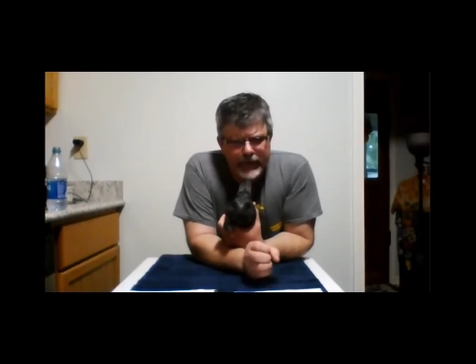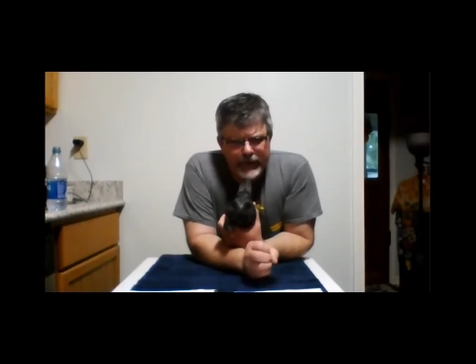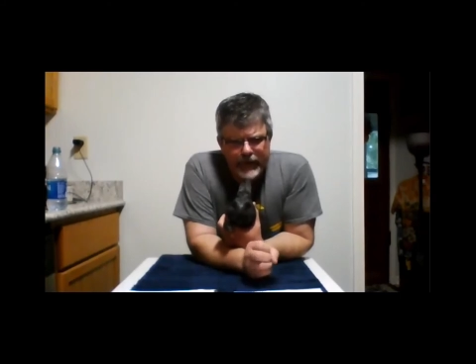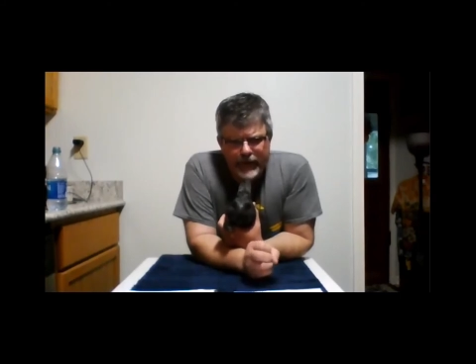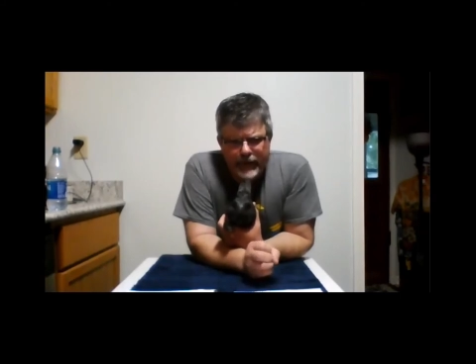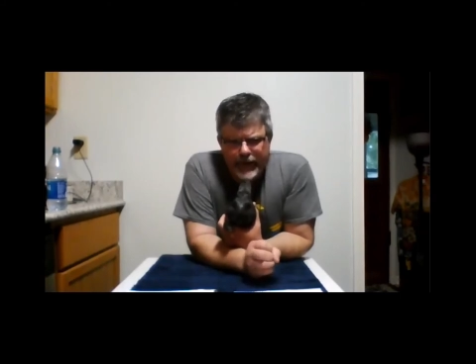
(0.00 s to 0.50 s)

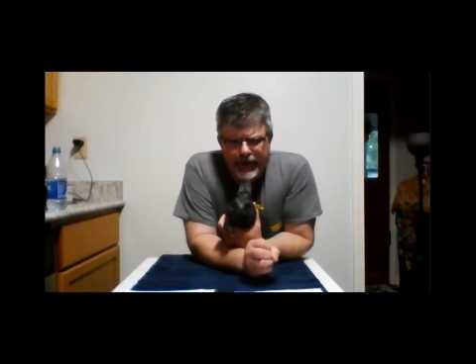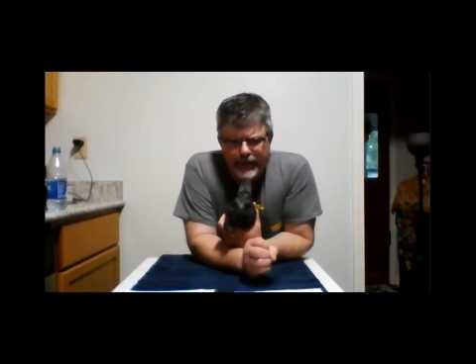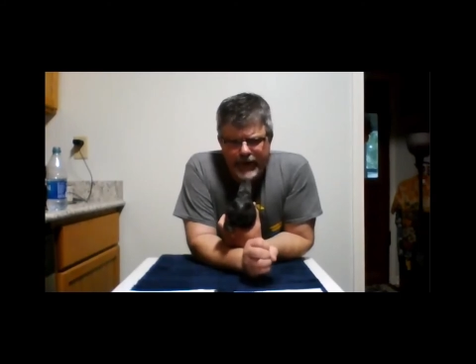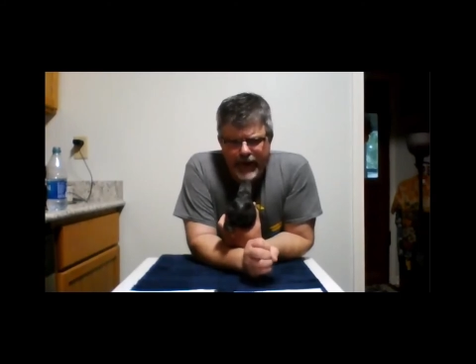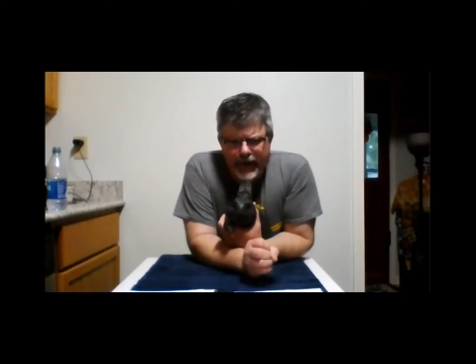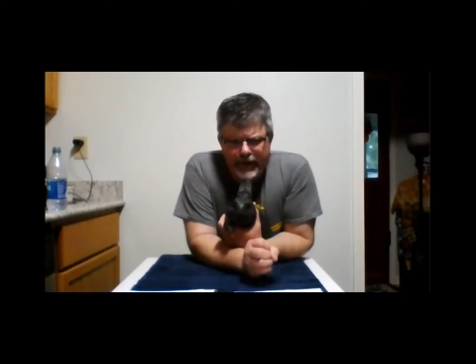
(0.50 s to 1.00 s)
You know, I
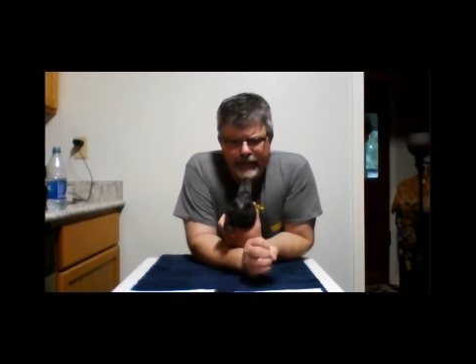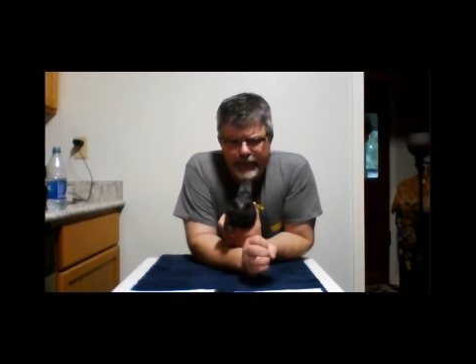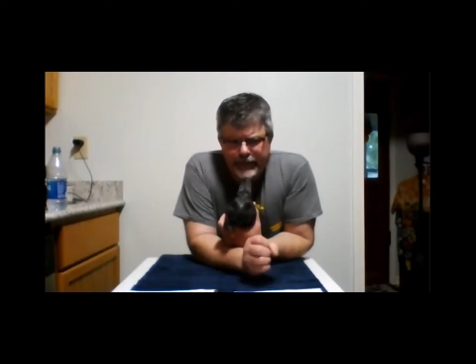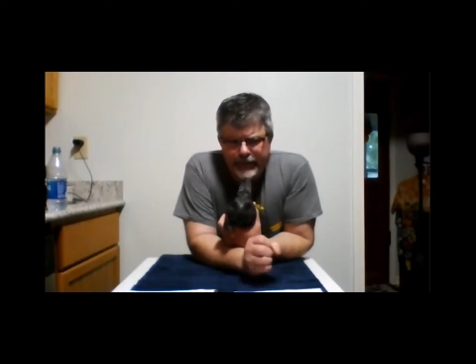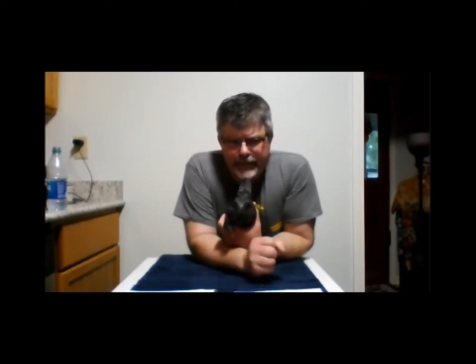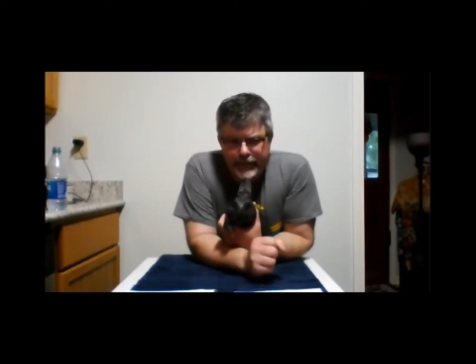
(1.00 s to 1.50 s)
don't have the
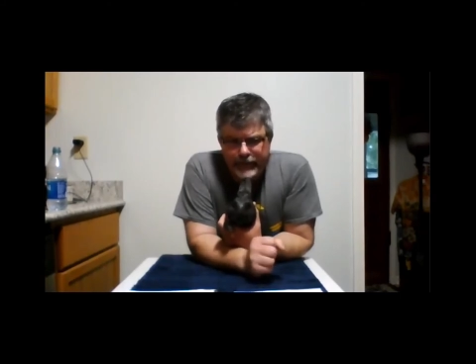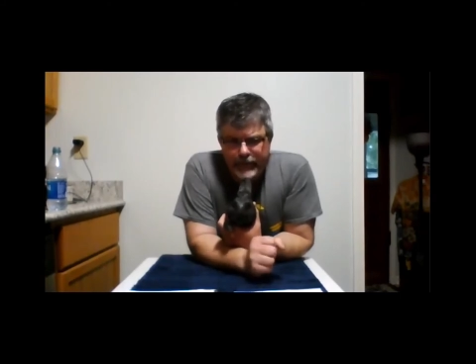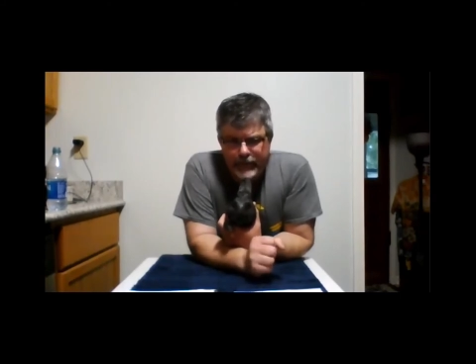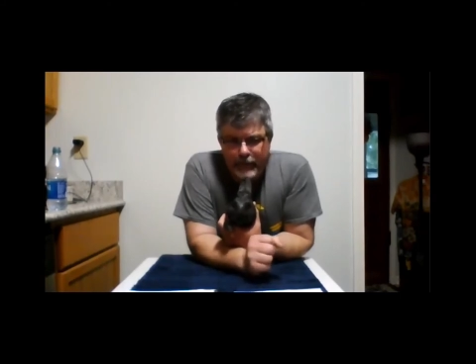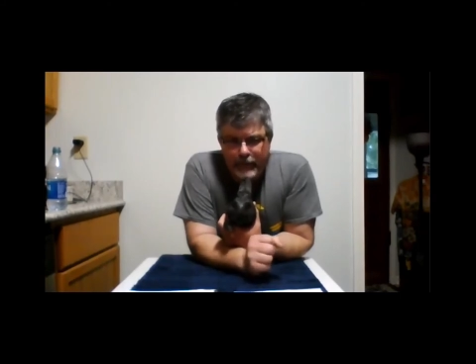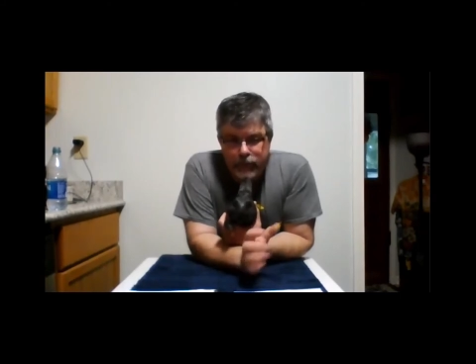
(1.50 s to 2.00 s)
ones that just
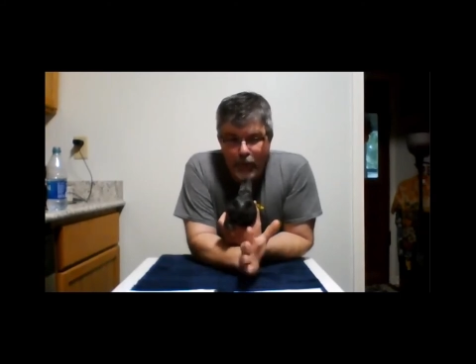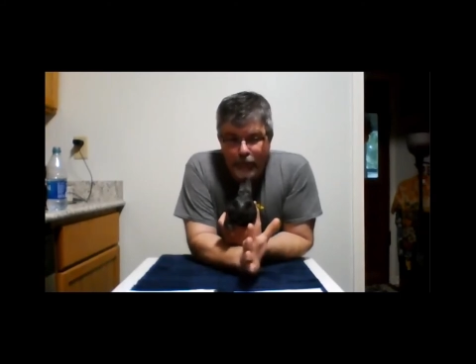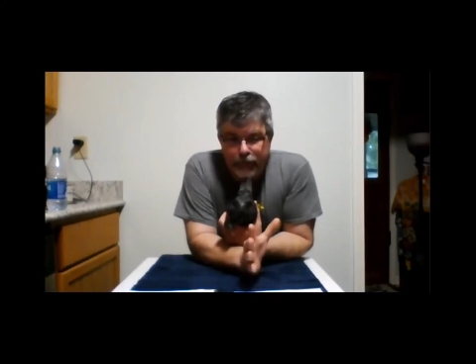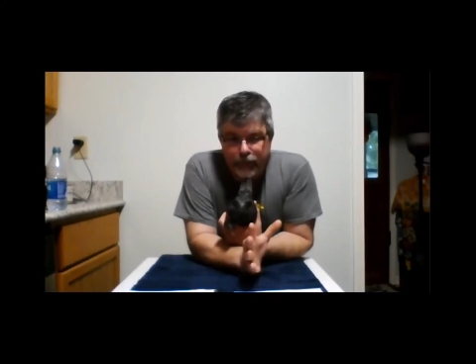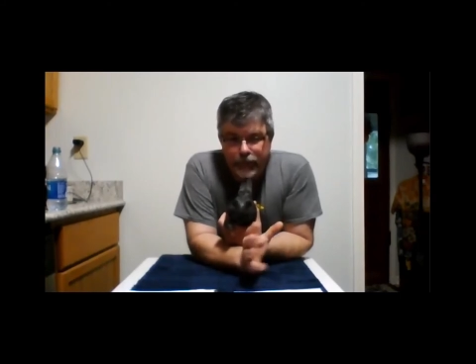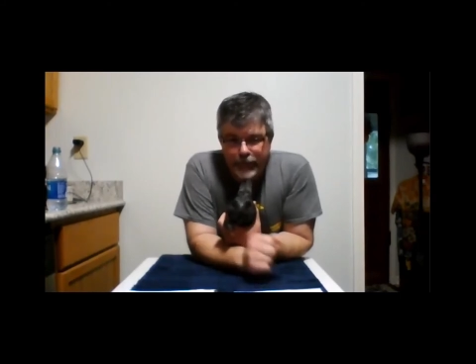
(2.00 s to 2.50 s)
do the
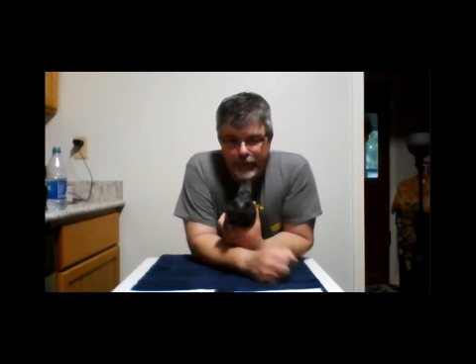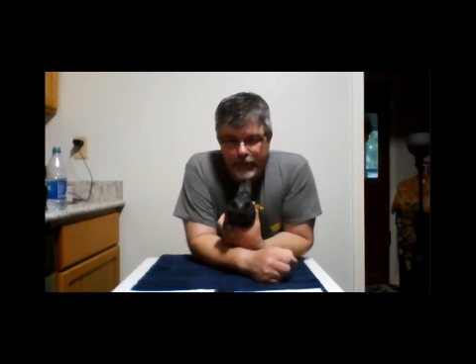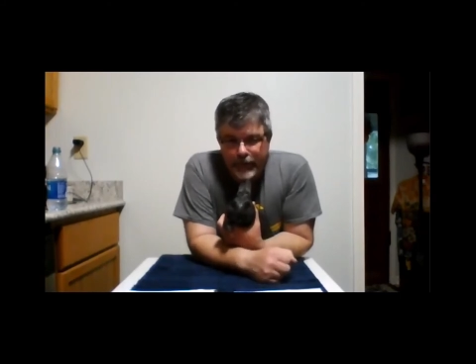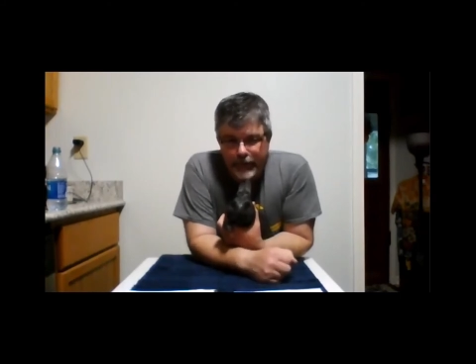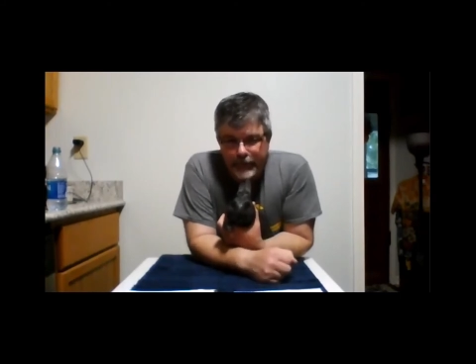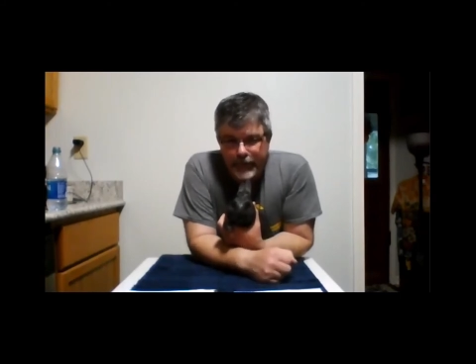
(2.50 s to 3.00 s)
poof, you
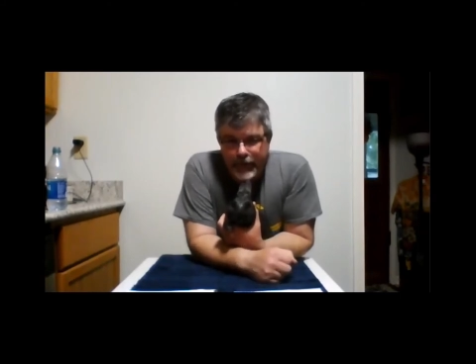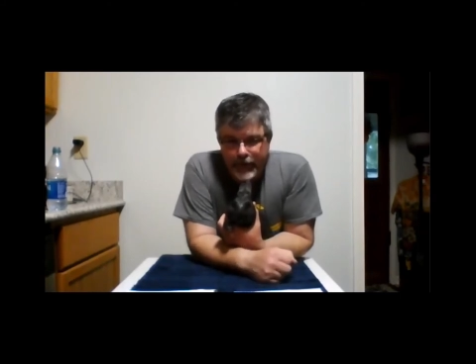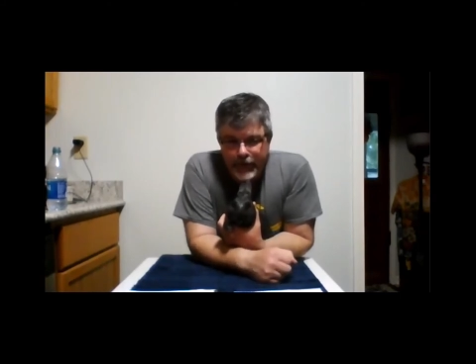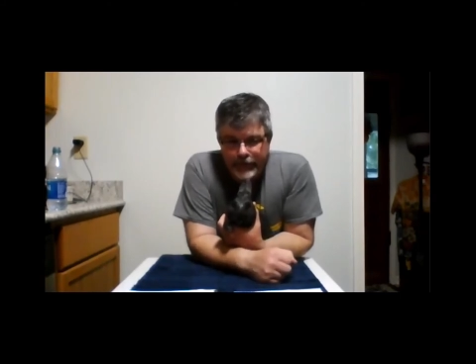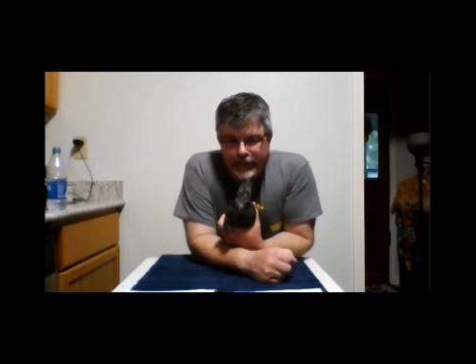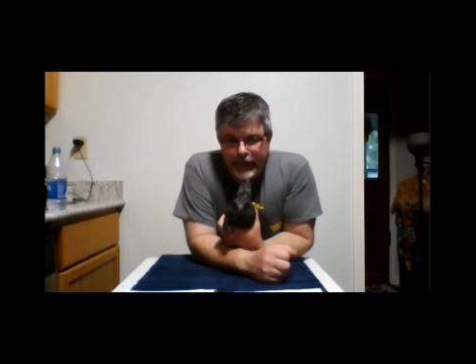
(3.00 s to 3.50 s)
know, I'm
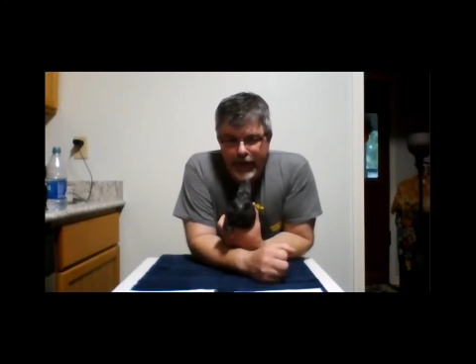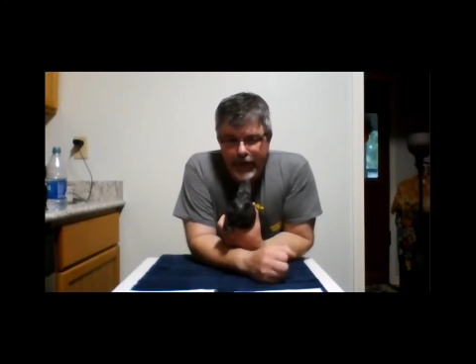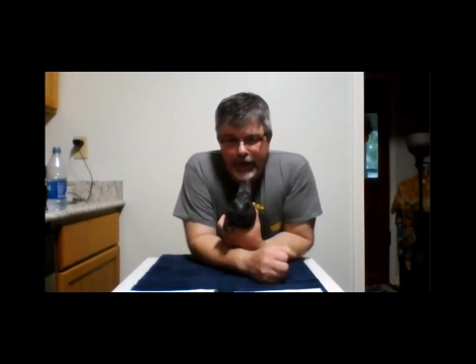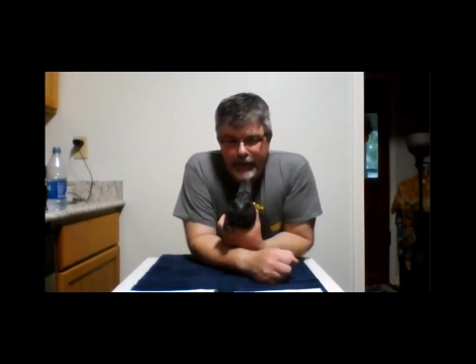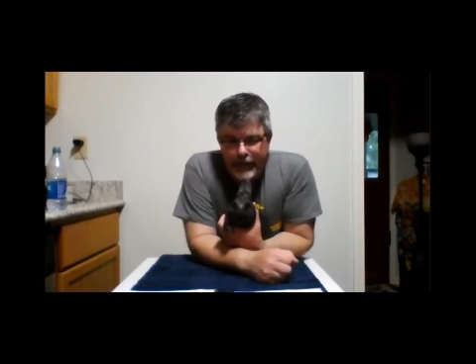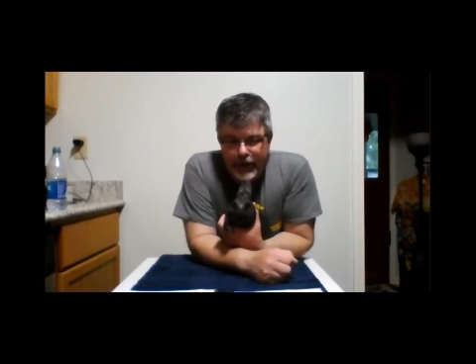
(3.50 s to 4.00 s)
today
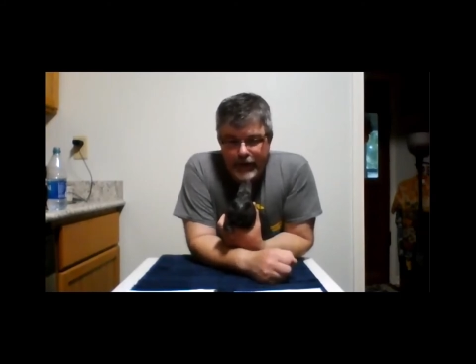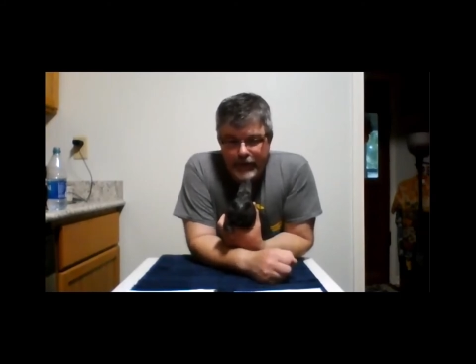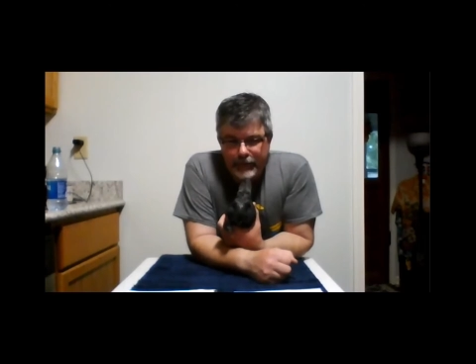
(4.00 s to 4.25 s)
I'm okay.